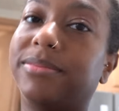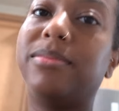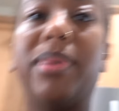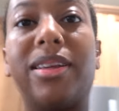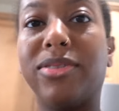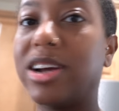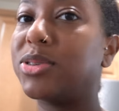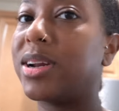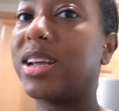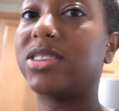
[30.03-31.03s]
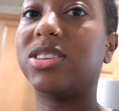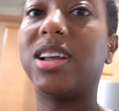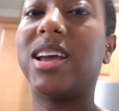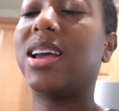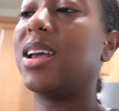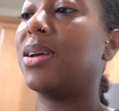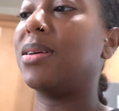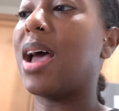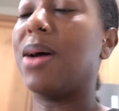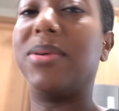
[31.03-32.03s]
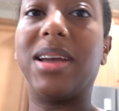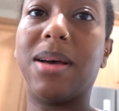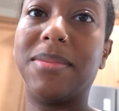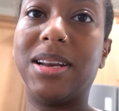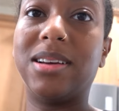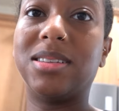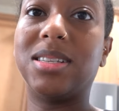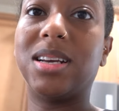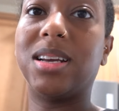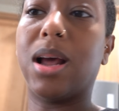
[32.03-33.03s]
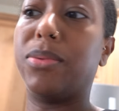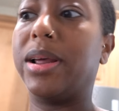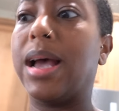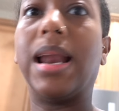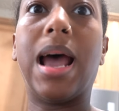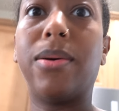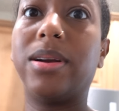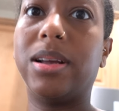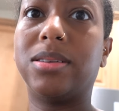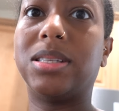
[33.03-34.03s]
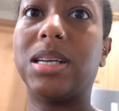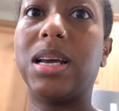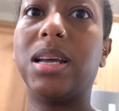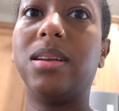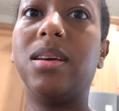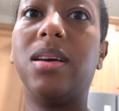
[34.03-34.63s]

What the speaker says: Both graduated yesterday. I went and got my nails done. I went and got our nails done.